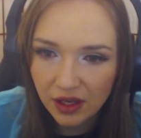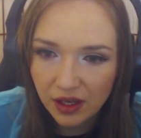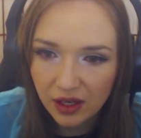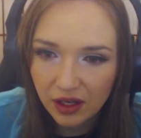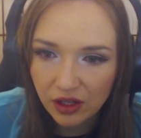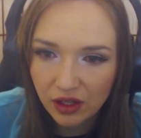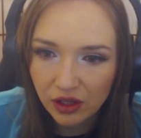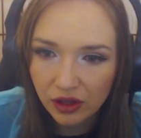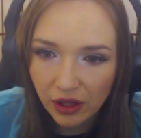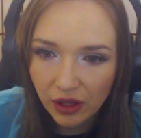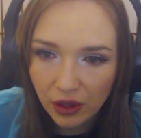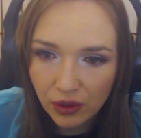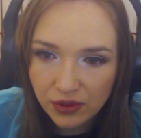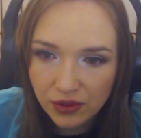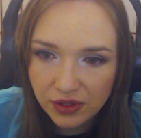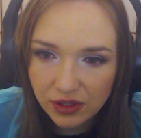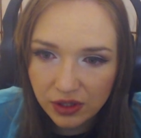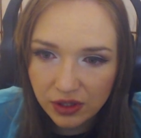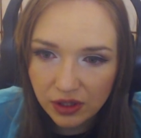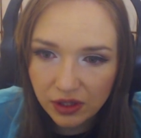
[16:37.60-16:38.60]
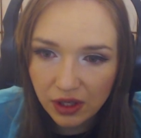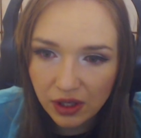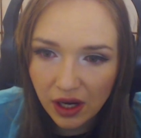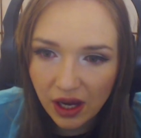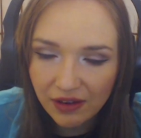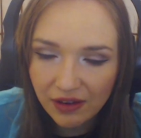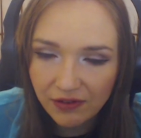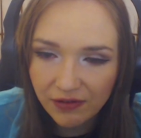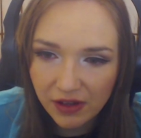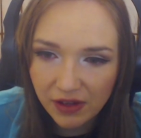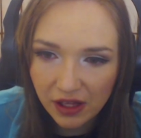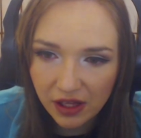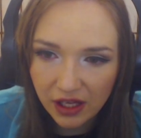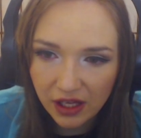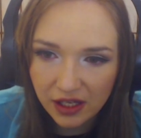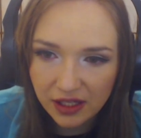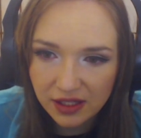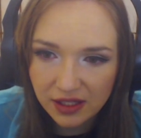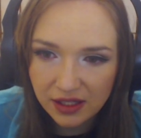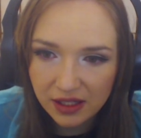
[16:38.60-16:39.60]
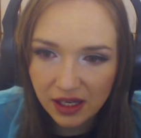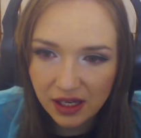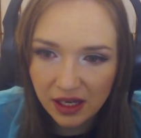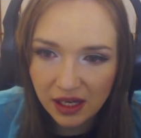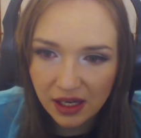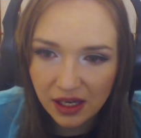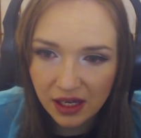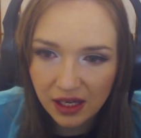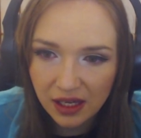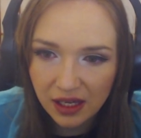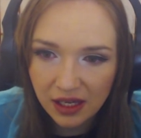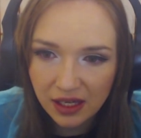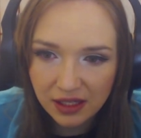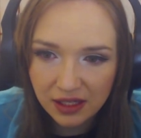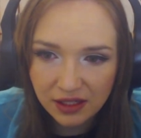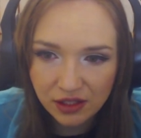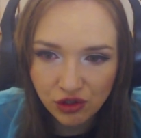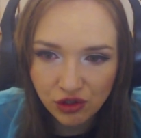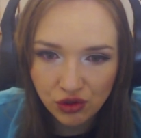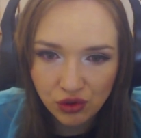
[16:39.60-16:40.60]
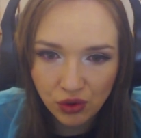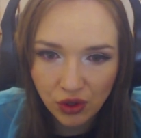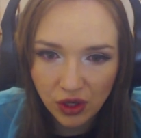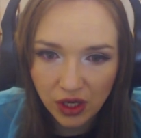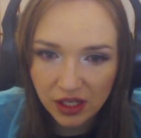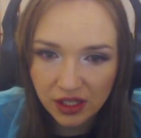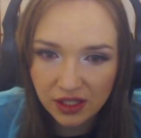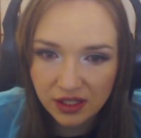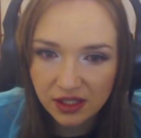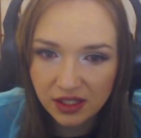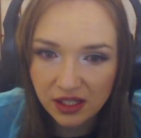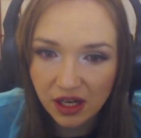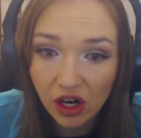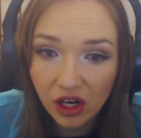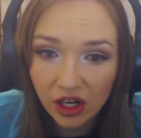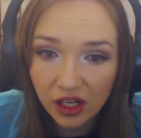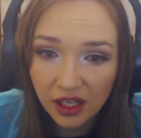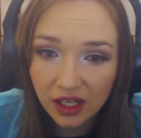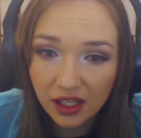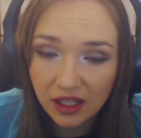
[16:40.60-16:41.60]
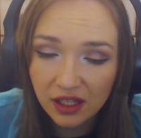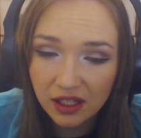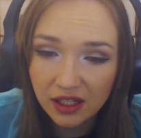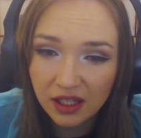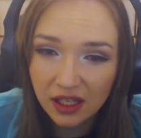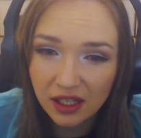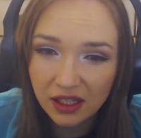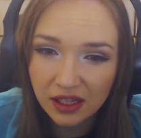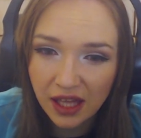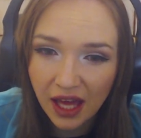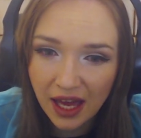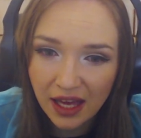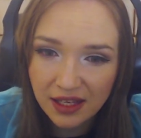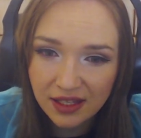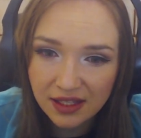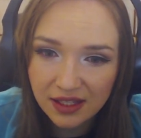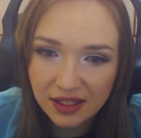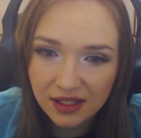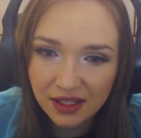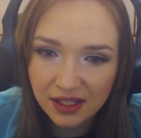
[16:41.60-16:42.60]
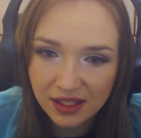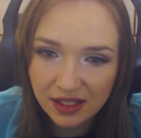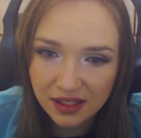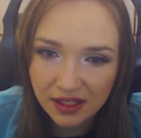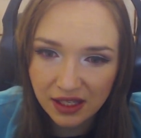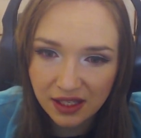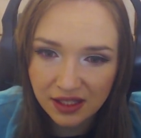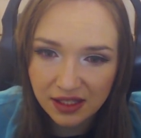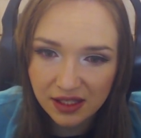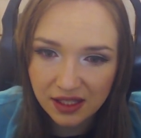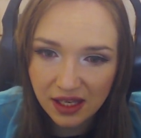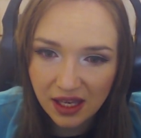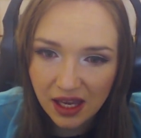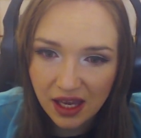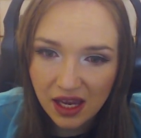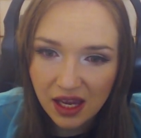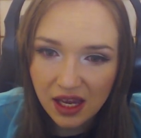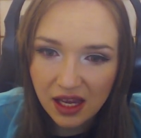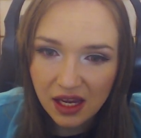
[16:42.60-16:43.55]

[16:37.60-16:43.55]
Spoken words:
The closer Aphelios is to his target, the less distance